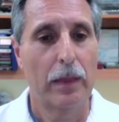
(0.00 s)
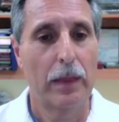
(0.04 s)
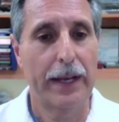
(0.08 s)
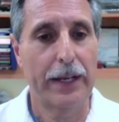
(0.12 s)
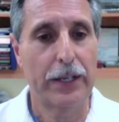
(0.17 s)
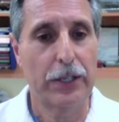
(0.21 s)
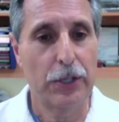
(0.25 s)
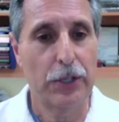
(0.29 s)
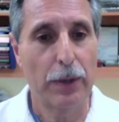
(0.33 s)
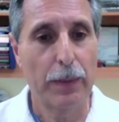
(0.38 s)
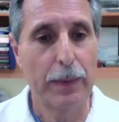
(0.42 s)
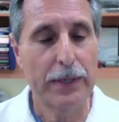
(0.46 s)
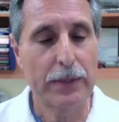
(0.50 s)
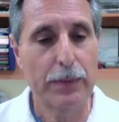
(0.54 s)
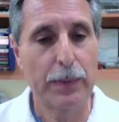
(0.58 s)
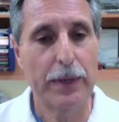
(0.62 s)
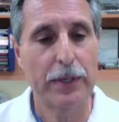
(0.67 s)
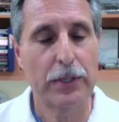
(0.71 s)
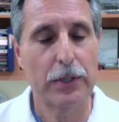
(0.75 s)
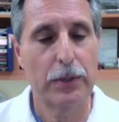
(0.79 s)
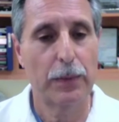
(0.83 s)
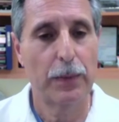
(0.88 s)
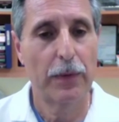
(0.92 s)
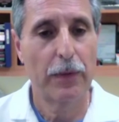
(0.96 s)
Like Jim has
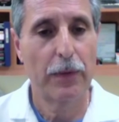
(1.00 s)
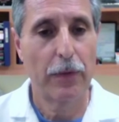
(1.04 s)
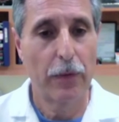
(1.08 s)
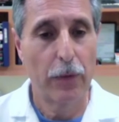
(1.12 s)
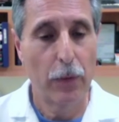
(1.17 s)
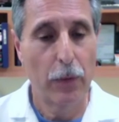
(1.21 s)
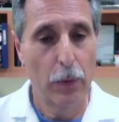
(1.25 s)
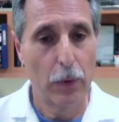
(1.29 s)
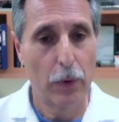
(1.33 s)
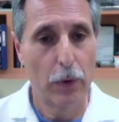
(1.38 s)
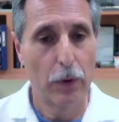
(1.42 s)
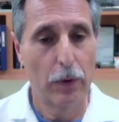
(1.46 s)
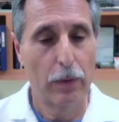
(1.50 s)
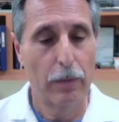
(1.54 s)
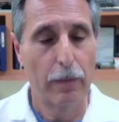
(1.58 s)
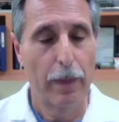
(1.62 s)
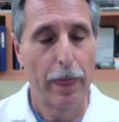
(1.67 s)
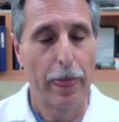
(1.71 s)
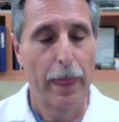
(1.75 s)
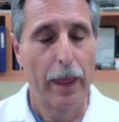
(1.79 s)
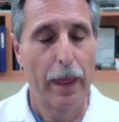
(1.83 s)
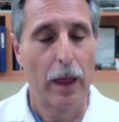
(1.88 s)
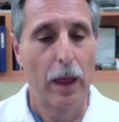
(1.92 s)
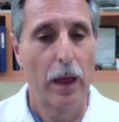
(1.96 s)
mentioned before,
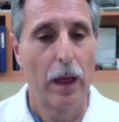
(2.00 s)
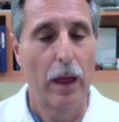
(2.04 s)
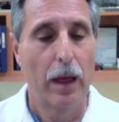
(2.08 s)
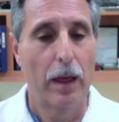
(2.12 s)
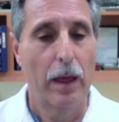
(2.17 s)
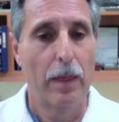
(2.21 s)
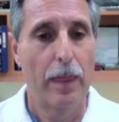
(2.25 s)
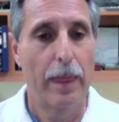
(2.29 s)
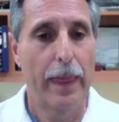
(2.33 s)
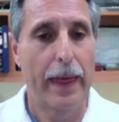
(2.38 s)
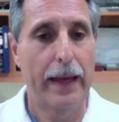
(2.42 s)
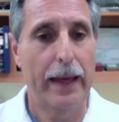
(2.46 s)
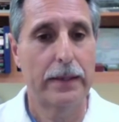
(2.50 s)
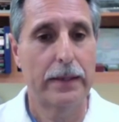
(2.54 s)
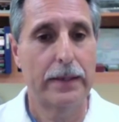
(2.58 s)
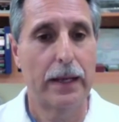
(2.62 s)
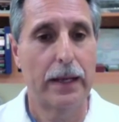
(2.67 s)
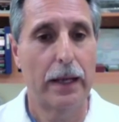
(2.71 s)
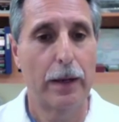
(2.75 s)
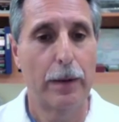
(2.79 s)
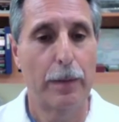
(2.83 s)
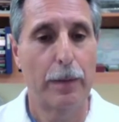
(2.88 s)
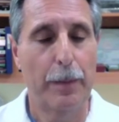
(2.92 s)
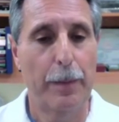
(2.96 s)
that
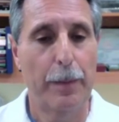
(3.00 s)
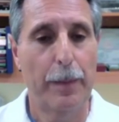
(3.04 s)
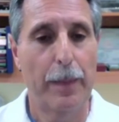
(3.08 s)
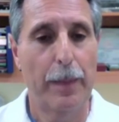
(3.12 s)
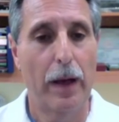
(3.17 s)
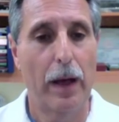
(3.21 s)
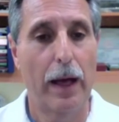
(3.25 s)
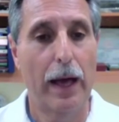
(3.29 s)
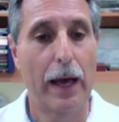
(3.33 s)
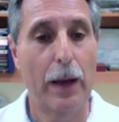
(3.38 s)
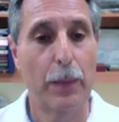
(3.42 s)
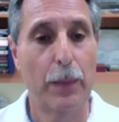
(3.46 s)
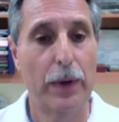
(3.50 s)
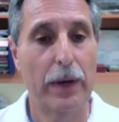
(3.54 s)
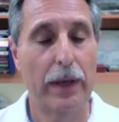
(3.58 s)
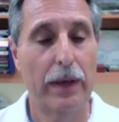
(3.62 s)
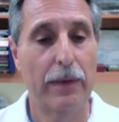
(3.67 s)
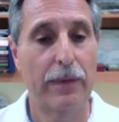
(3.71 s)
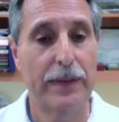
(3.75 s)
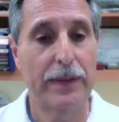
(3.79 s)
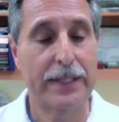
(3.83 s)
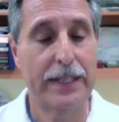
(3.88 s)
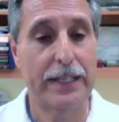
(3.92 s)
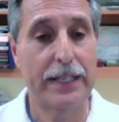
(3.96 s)
I would,
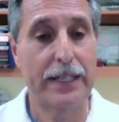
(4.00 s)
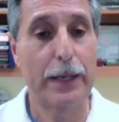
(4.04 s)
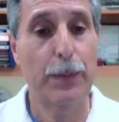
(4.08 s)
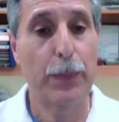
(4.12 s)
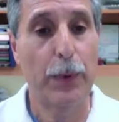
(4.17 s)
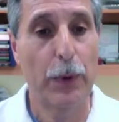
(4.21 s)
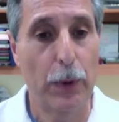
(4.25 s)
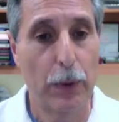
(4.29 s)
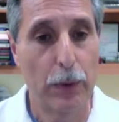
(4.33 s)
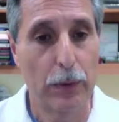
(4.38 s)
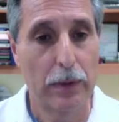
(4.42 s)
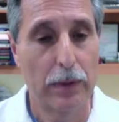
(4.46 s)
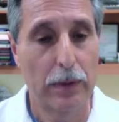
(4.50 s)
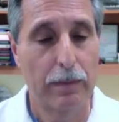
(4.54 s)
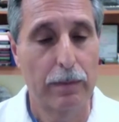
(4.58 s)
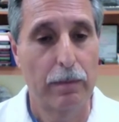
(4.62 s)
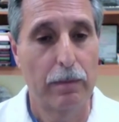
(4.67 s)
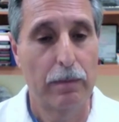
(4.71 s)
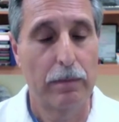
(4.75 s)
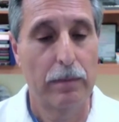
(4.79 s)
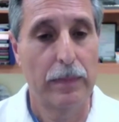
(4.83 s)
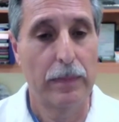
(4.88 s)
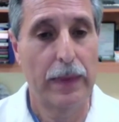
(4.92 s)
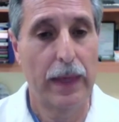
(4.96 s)
if it's a deep wound,
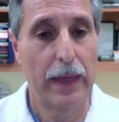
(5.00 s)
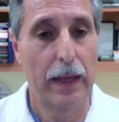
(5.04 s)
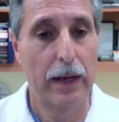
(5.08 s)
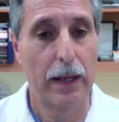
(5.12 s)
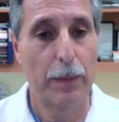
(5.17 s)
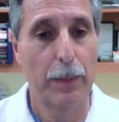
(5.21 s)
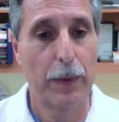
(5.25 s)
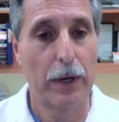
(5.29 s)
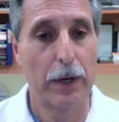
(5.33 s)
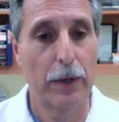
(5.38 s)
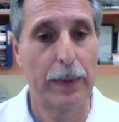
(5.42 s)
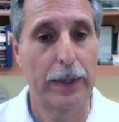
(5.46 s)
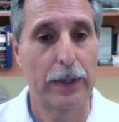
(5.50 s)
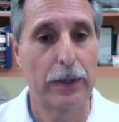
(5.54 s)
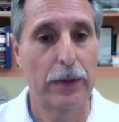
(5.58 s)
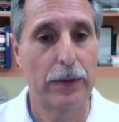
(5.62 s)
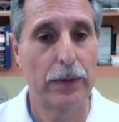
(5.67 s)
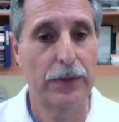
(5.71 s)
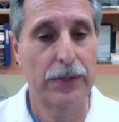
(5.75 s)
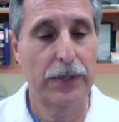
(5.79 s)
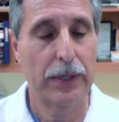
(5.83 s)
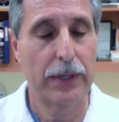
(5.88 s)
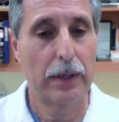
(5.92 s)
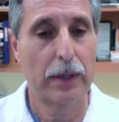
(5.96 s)
then I'm going to be
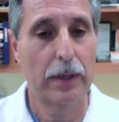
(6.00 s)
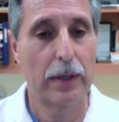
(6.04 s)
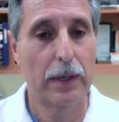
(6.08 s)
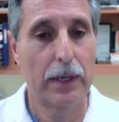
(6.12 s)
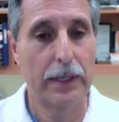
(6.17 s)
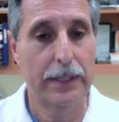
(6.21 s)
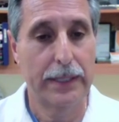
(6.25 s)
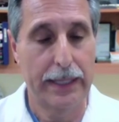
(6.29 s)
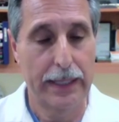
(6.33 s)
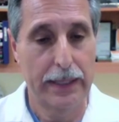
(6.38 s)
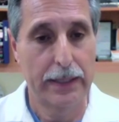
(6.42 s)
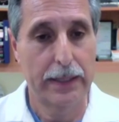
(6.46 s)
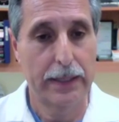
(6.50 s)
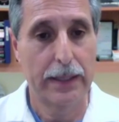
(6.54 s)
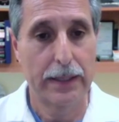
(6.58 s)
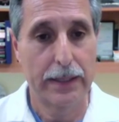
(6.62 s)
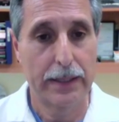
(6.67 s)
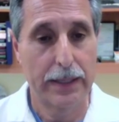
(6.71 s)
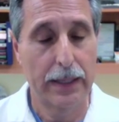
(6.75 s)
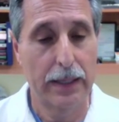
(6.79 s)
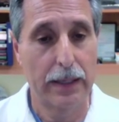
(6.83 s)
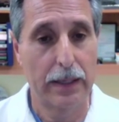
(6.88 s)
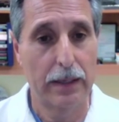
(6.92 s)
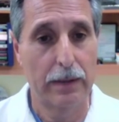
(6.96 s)
using a
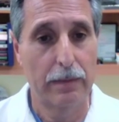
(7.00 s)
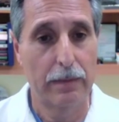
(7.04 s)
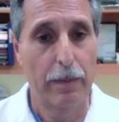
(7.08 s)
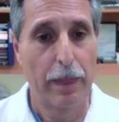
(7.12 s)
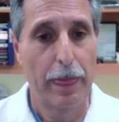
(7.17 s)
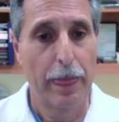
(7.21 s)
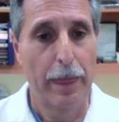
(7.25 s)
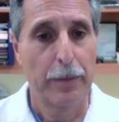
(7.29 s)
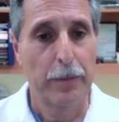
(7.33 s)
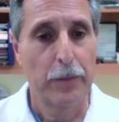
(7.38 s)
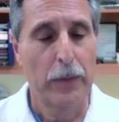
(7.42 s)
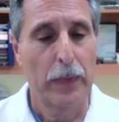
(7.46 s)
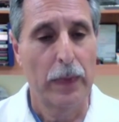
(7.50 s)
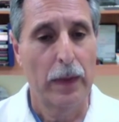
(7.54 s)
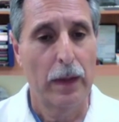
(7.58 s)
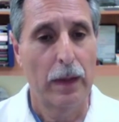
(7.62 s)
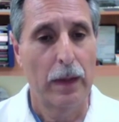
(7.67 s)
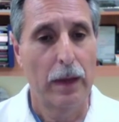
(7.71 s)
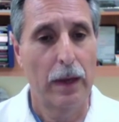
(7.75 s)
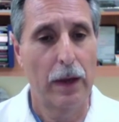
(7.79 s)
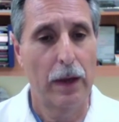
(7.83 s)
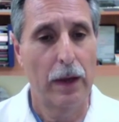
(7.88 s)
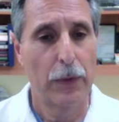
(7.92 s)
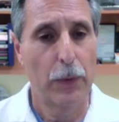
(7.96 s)
TCC.
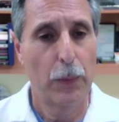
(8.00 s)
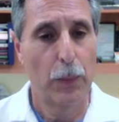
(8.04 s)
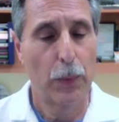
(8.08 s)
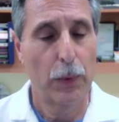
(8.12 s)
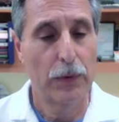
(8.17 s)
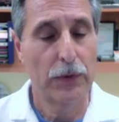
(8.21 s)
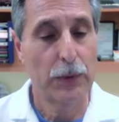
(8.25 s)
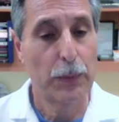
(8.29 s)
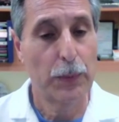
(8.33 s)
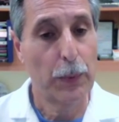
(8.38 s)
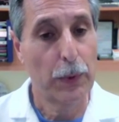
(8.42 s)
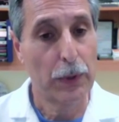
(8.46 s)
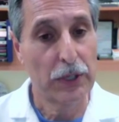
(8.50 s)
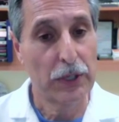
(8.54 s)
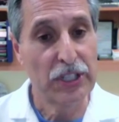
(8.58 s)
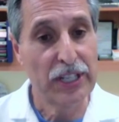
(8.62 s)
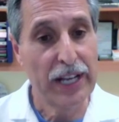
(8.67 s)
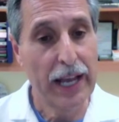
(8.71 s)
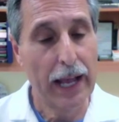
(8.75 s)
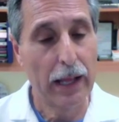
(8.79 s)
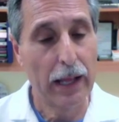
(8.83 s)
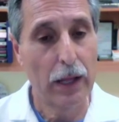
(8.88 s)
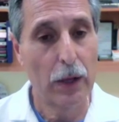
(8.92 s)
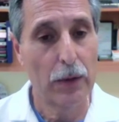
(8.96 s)
If the wound's more
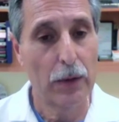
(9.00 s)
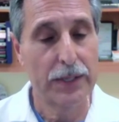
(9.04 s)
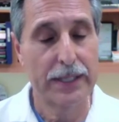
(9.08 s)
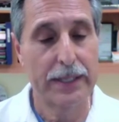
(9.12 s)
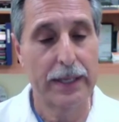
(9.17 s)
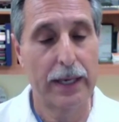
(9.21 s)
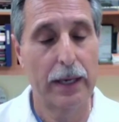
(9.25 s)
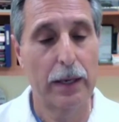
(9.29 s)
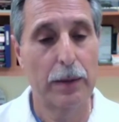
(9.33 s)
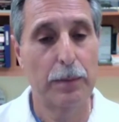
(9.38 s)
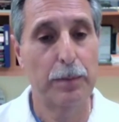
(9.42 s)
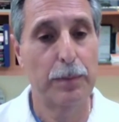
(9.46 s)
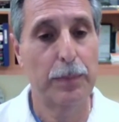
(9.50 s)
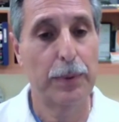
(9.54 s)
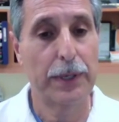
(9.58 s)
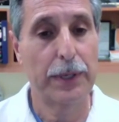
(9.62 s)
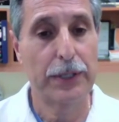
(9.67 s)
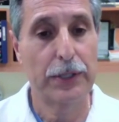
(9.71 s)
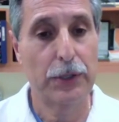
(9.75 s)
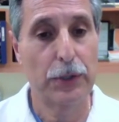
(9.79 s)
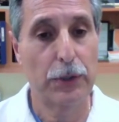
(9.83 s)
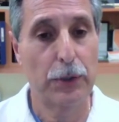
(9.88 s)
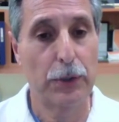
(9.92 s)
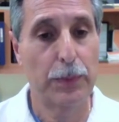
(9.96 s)
shallow, say
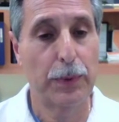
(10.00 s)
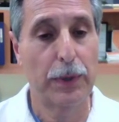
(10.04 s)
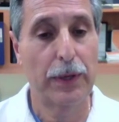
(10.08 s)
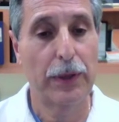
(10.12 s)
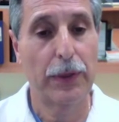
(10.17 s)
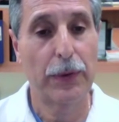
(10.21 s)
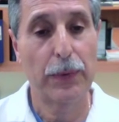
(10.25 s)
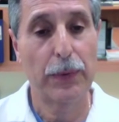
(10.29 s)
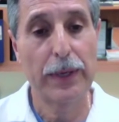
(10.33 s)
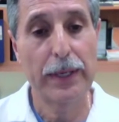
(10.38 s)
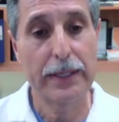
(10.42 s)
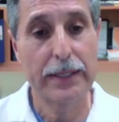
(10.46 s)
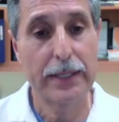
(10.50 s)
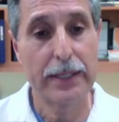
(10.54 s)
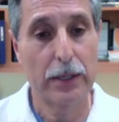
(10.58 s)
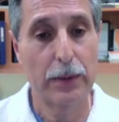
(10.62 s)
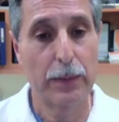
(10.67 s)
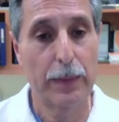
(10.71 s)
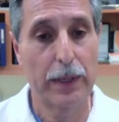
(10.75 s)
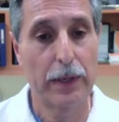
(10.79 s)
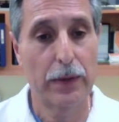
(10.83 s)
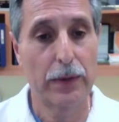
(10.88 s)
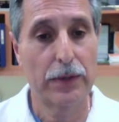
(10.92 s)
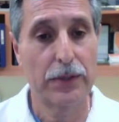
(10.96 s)
0.2, 0.3
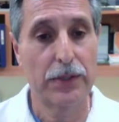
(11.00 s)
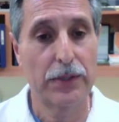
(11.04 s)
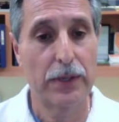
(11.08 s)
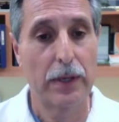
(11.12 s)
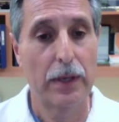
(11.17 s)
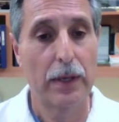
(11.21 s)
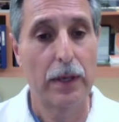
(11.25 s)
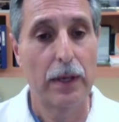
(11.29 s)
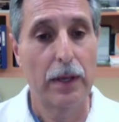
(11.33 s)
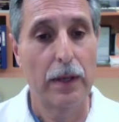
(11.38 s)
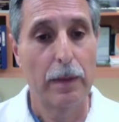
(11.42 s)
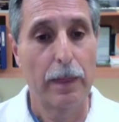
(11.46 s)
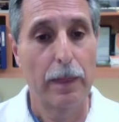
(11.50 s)
centimeters,